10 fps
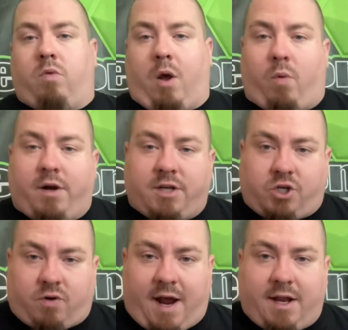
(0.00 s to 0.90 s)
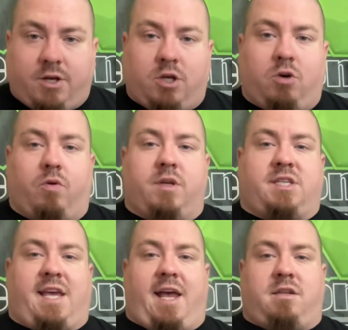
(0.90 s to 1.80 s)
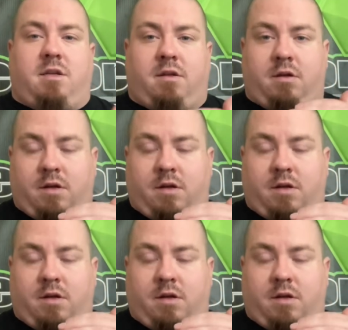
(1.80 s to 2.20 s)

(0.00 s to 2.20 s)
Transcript: What I want to try to do is get